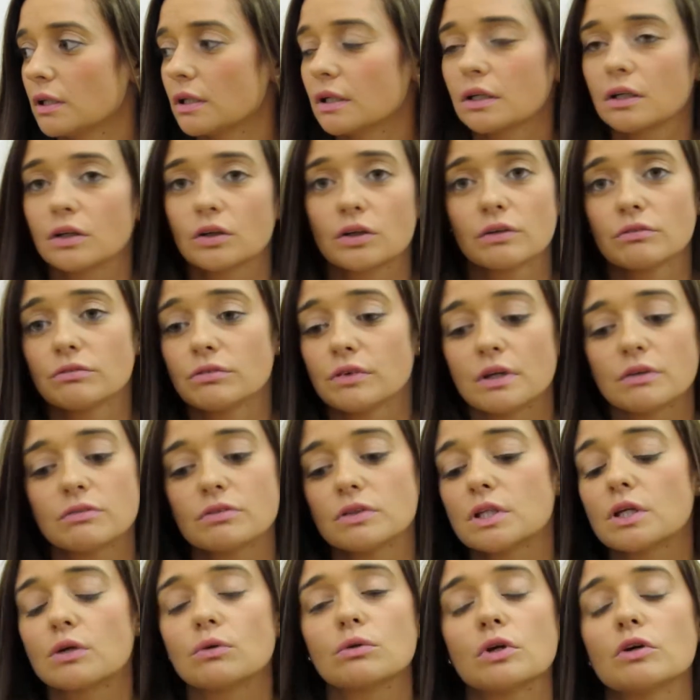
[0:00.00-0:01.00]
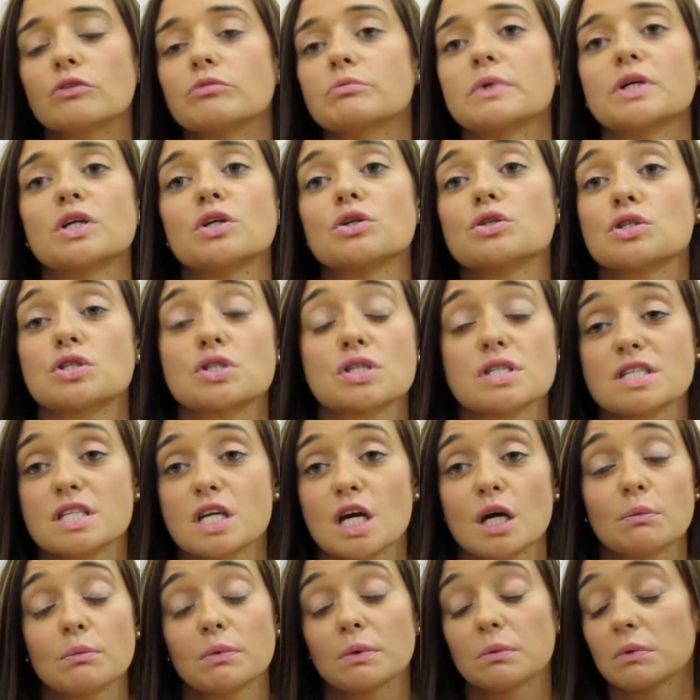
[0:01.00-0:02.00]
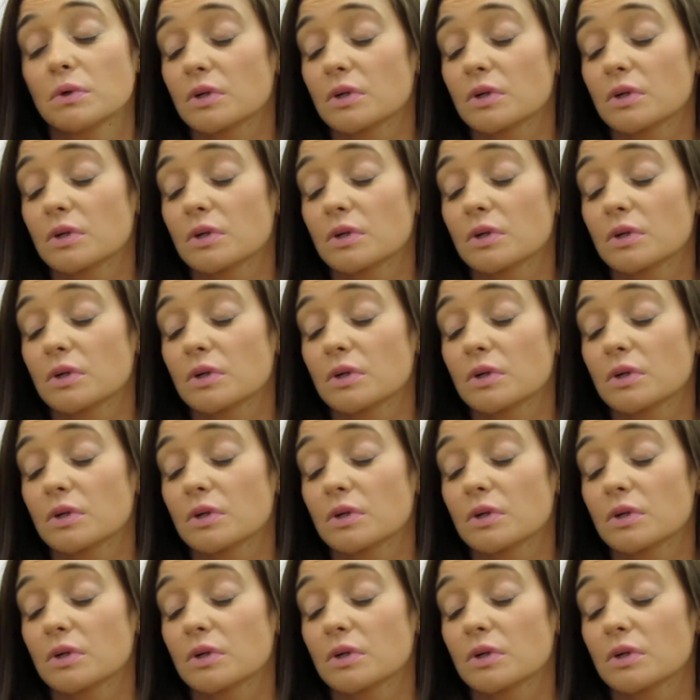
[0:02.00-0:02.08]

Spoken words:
Look, if you don't love me, you should just tell me.